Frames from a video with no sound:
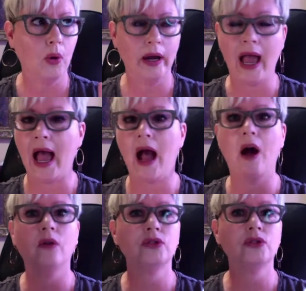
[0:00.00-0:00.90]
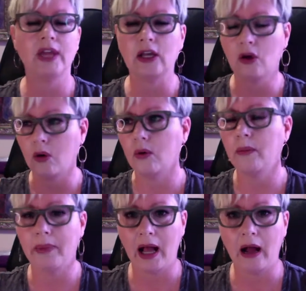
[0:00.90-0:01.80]
How do they go
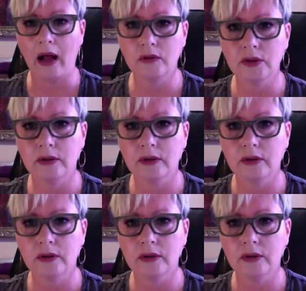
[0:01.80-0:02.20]
about